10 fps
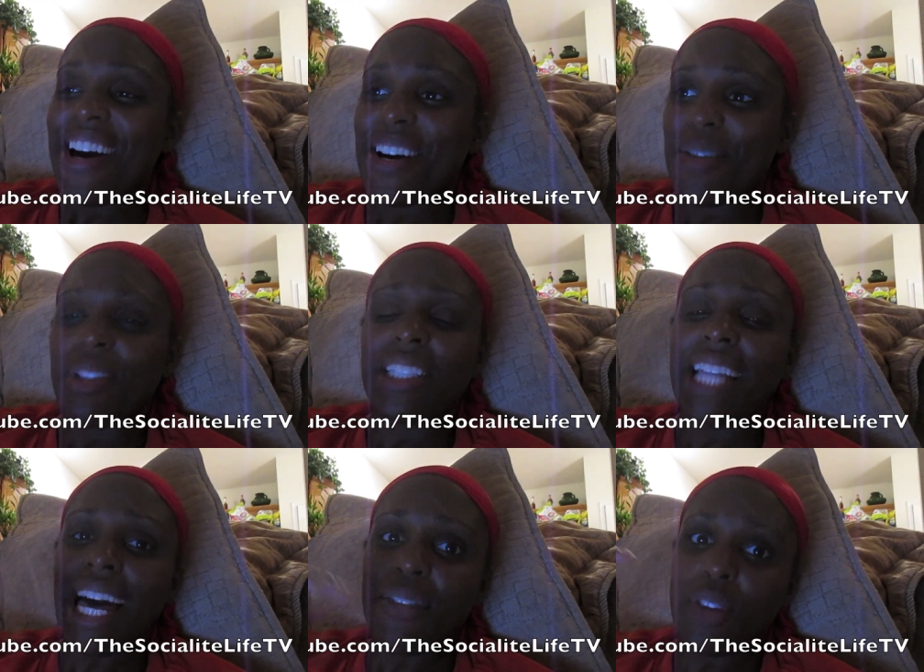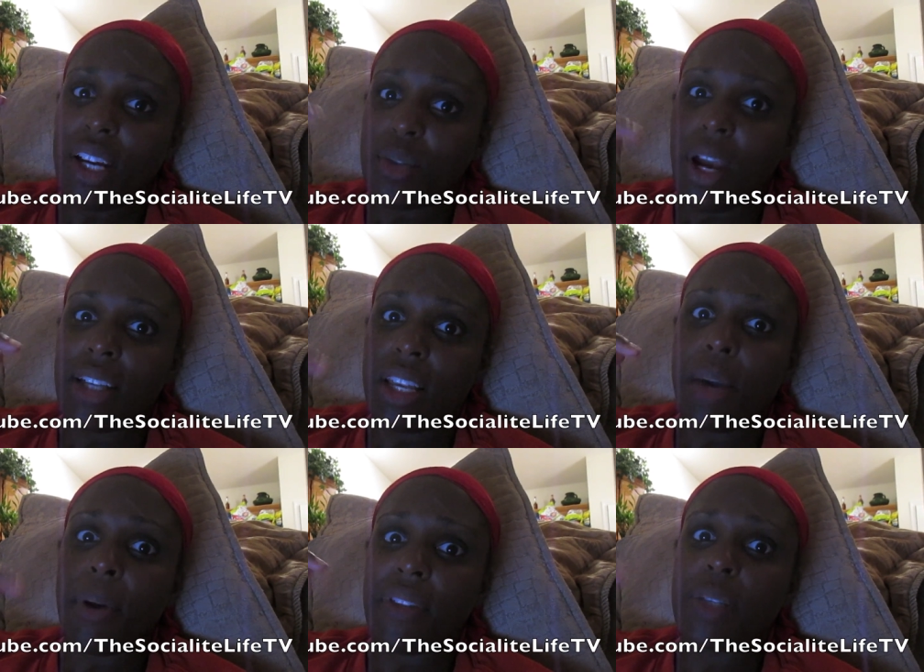um, a lot of you guys were asking
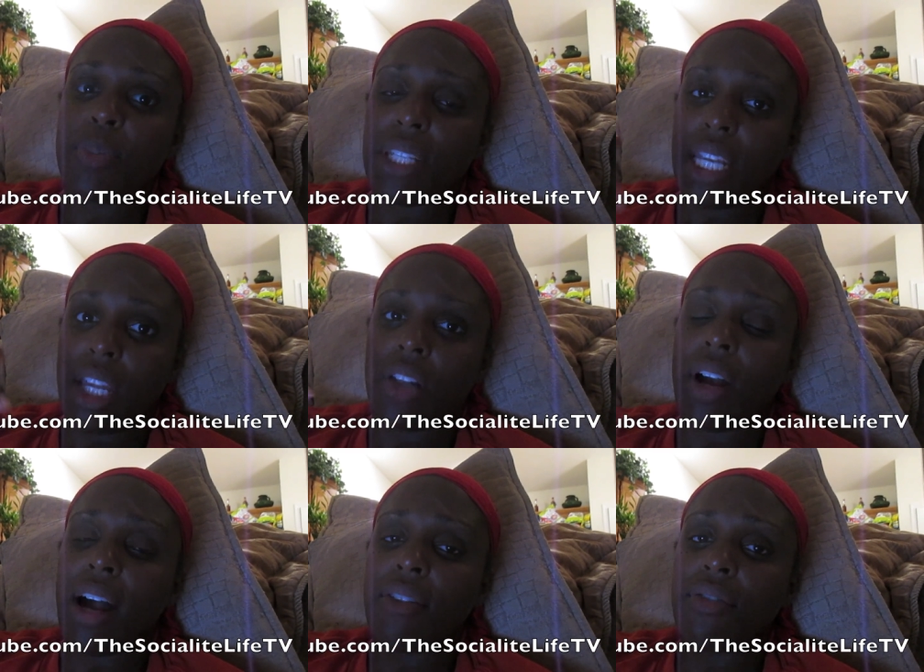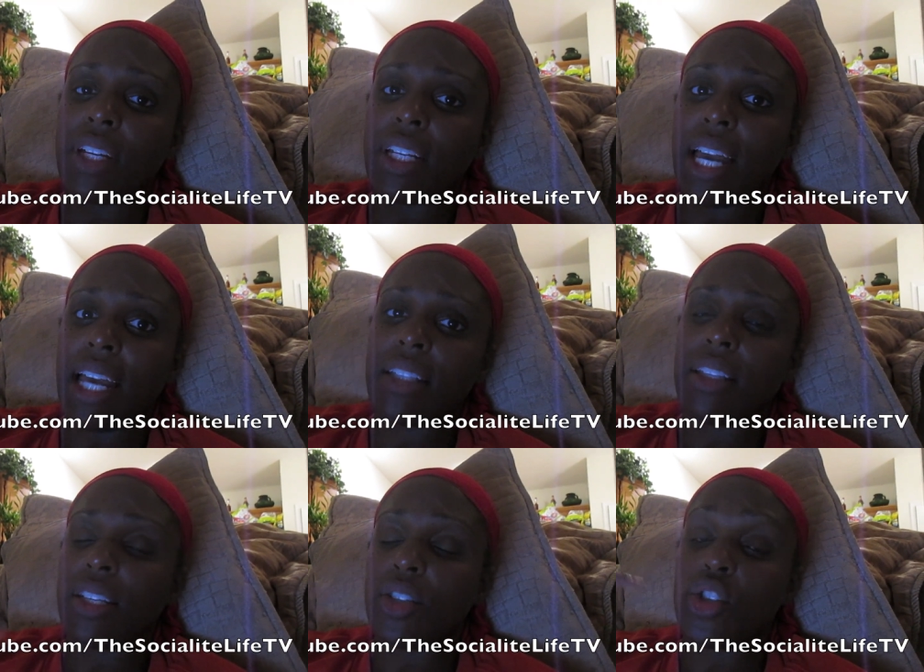about this particular outfit. I
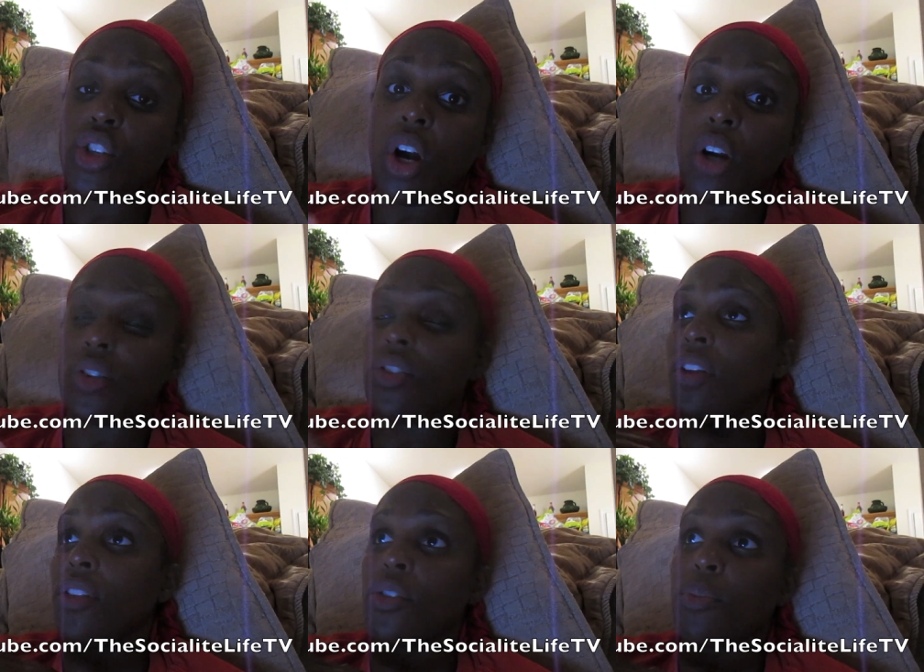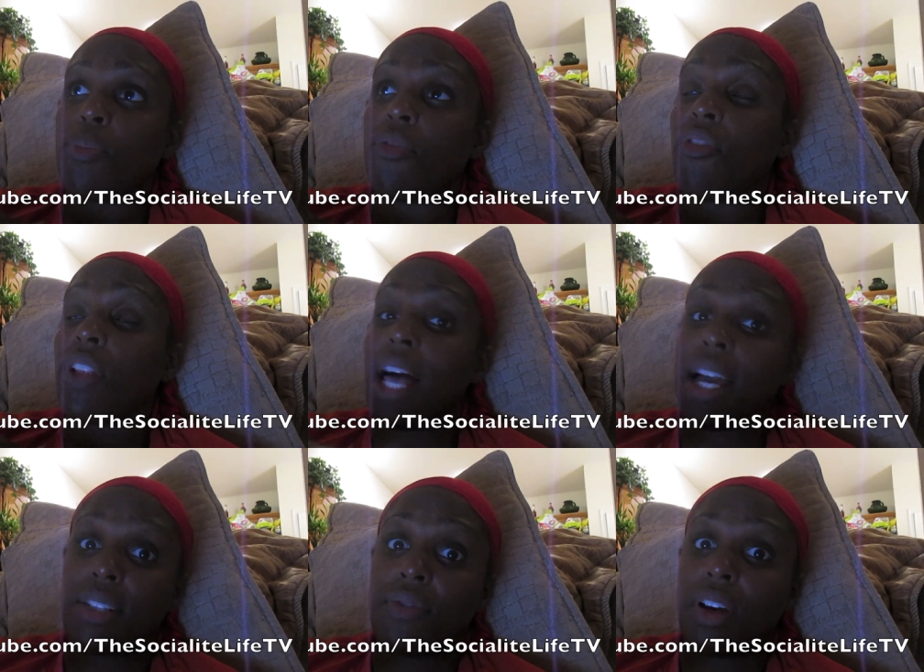had these joggers on that are fly
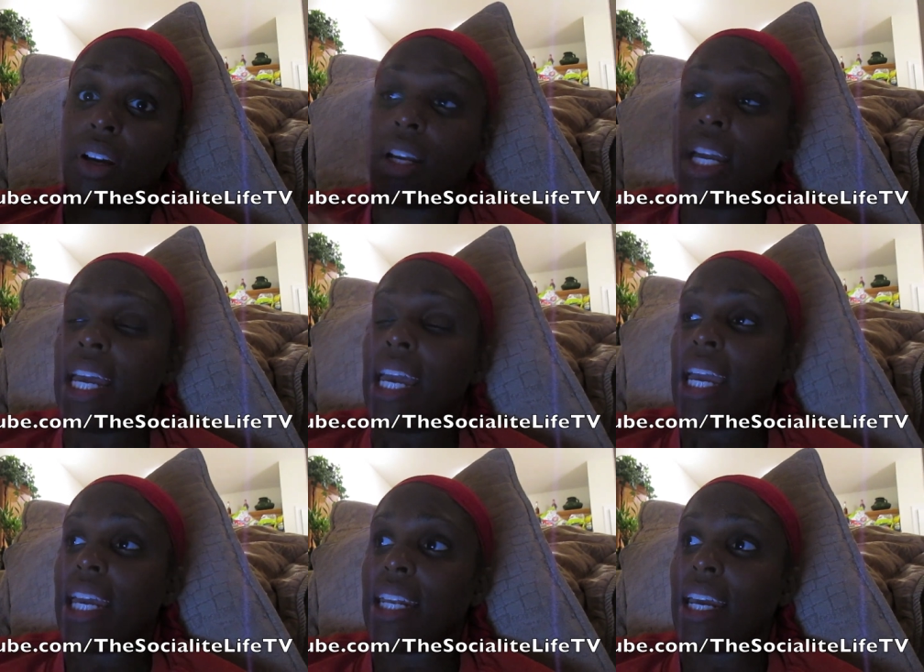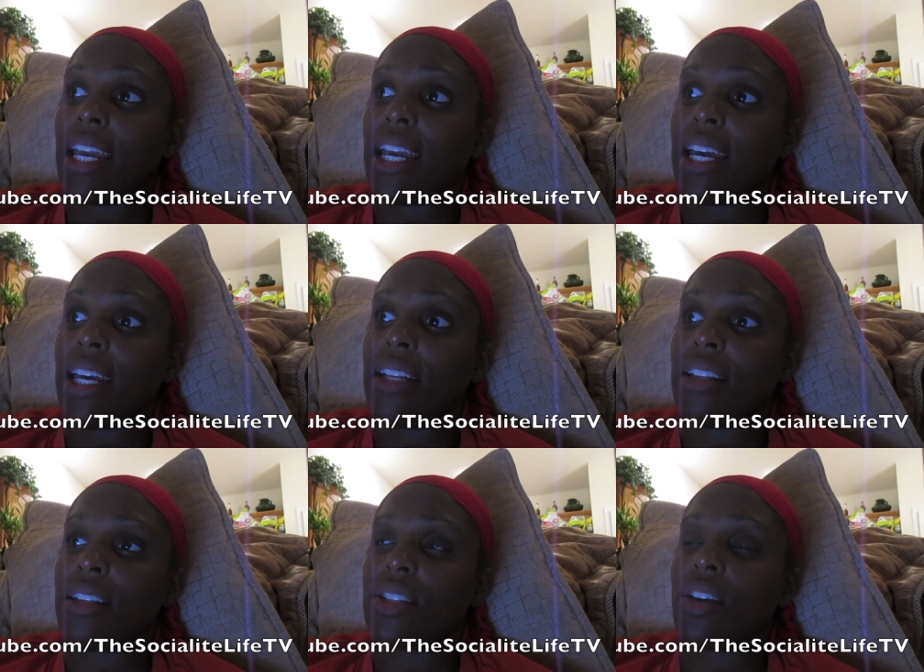as fuck, and I had
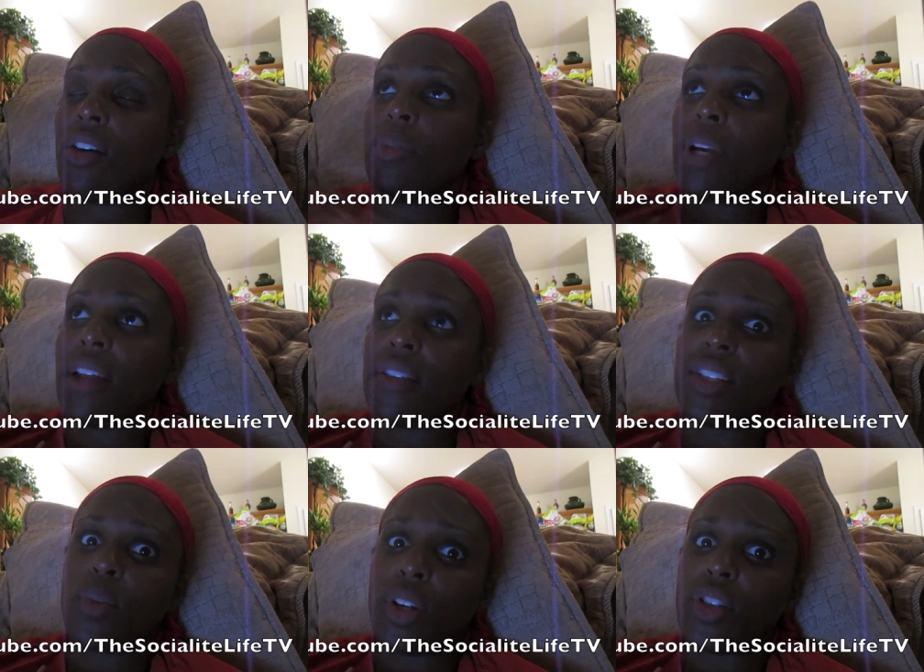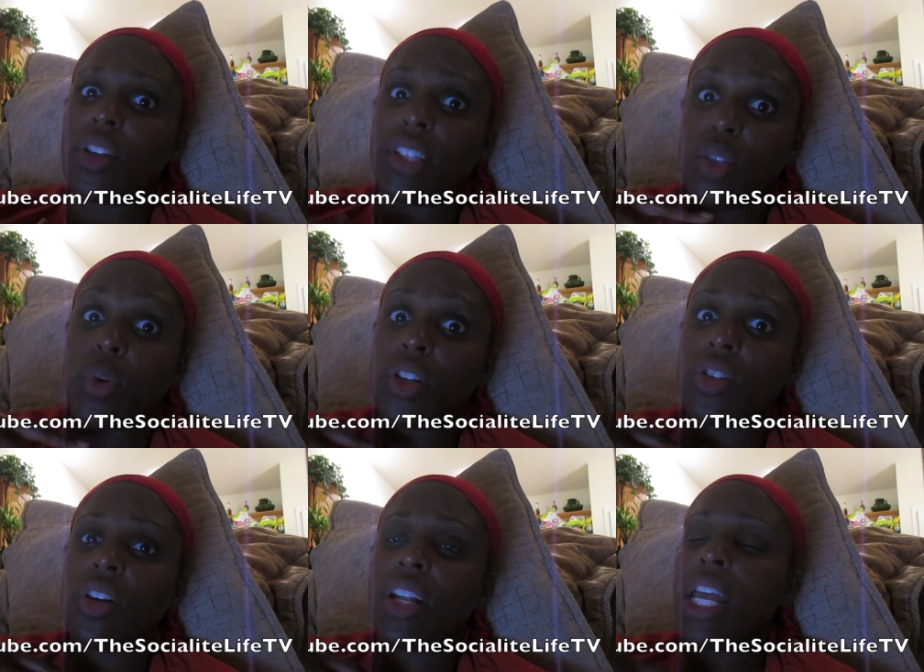this. Oh my god, this sweatshirt. It's a
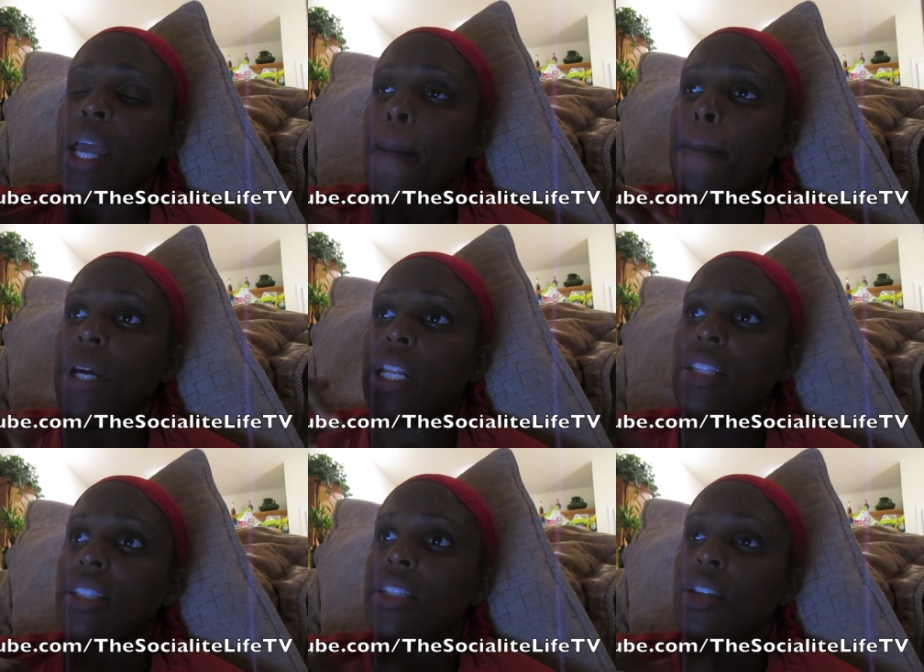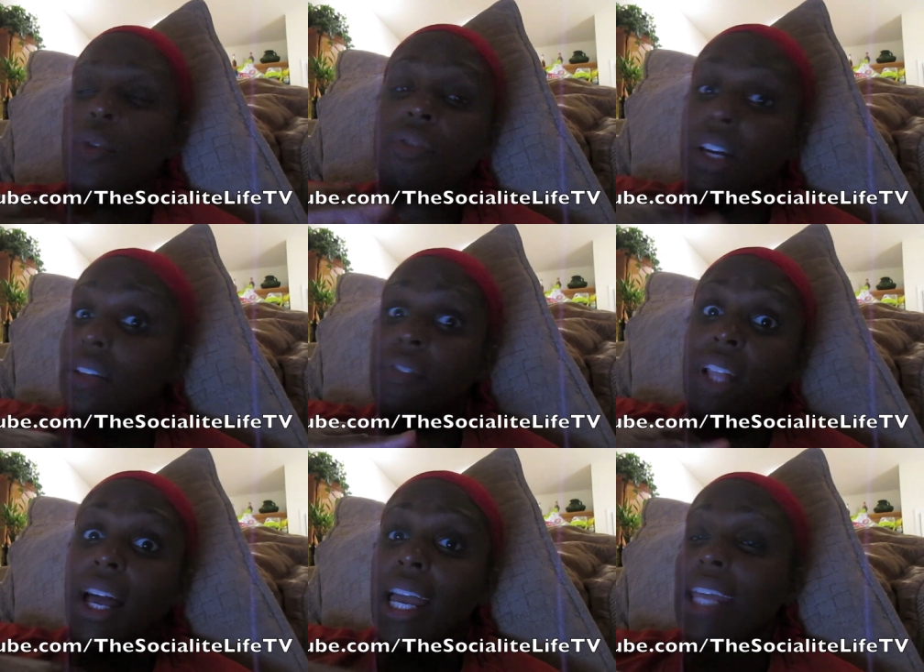sweatshirt, but it's so fucking
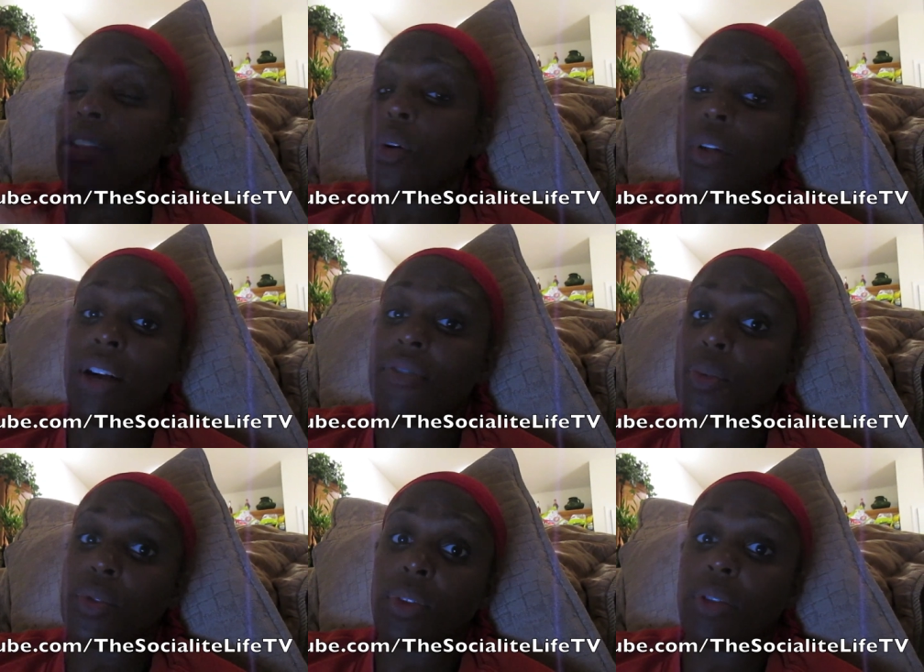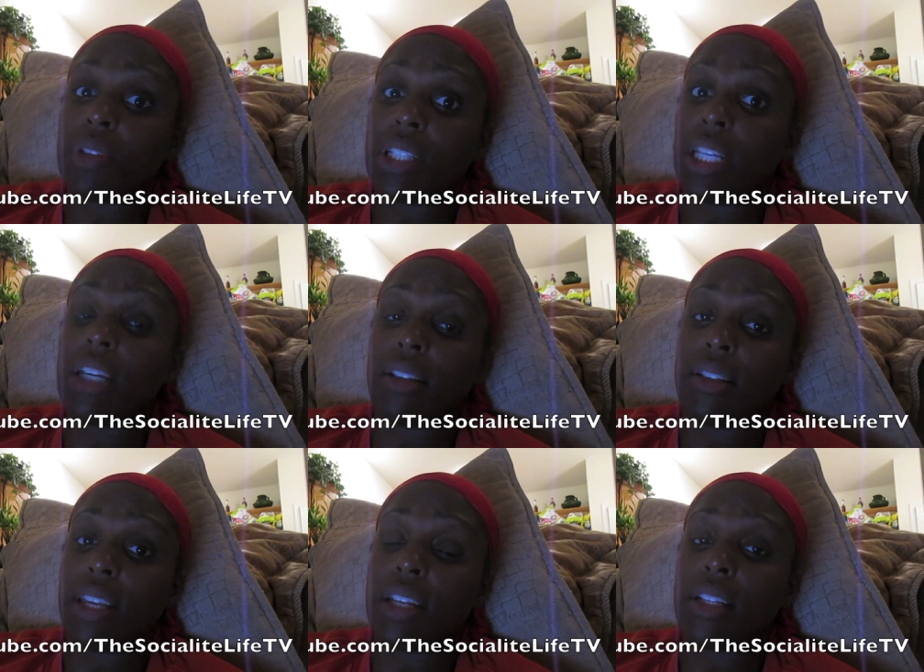fly, and the whole outfit was really
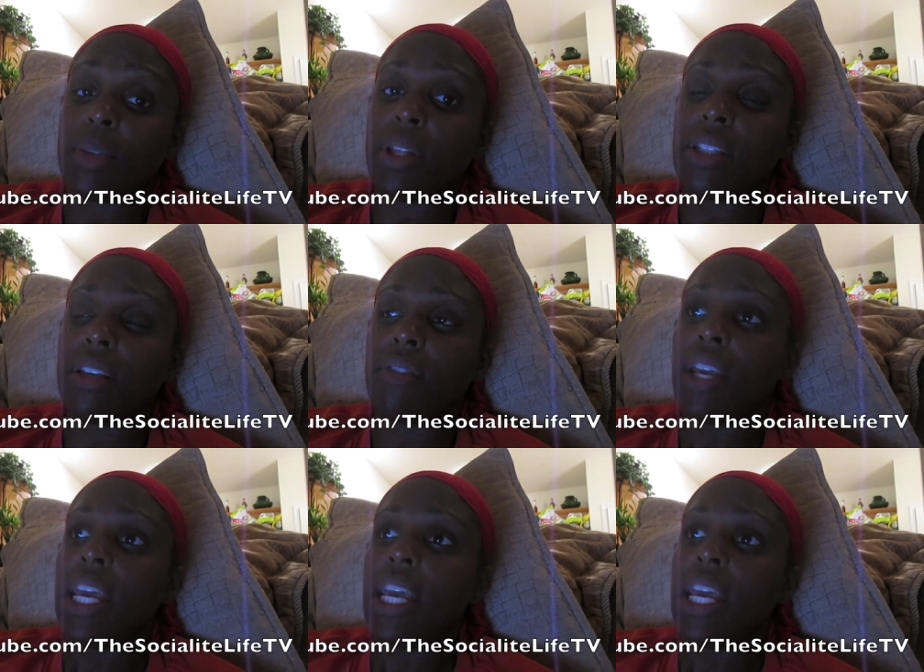ridiculously inexpensive.